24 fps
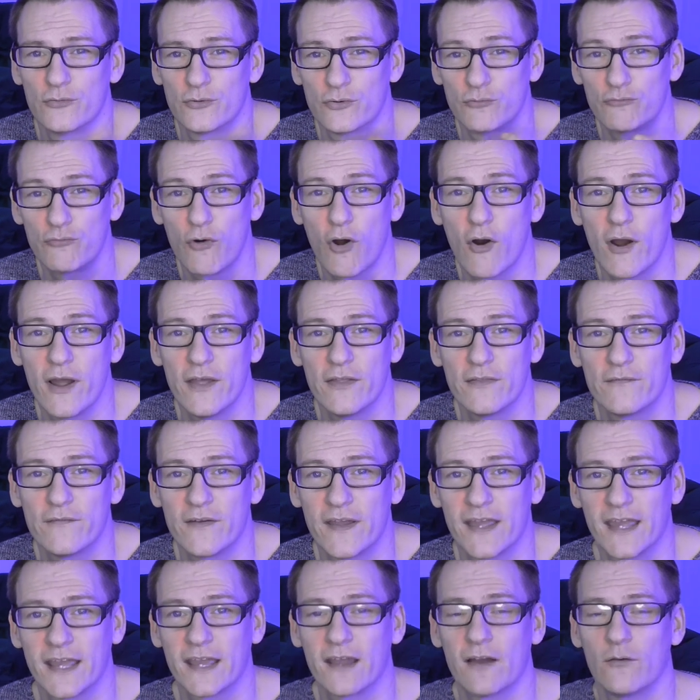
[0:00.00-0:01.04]
the right
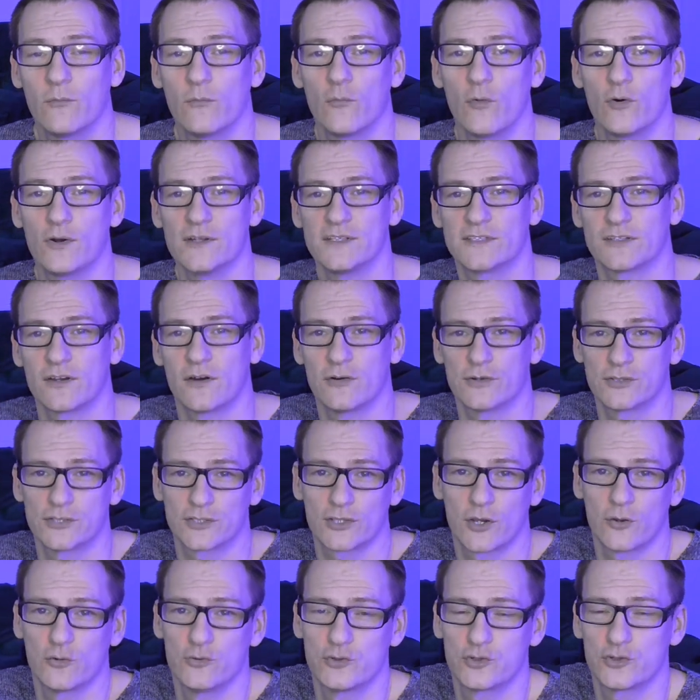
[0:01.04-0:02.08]
thing, what is our
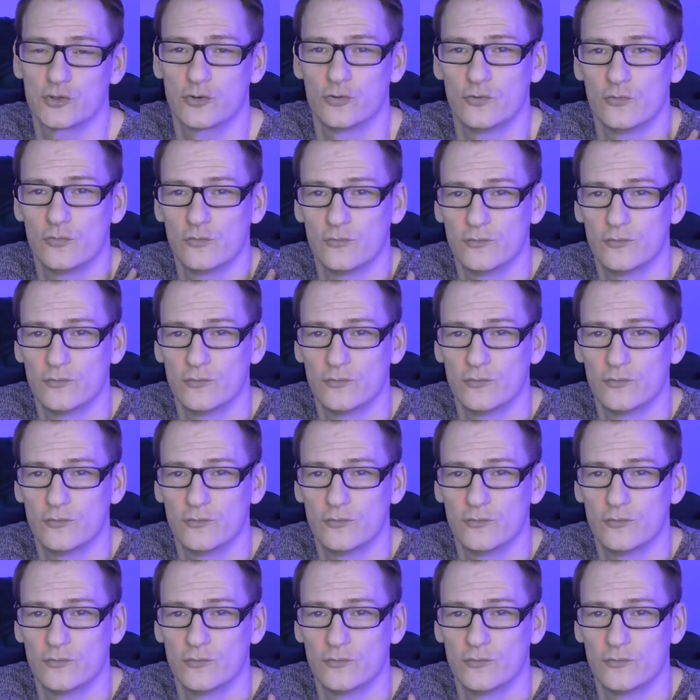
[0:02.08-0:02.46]
social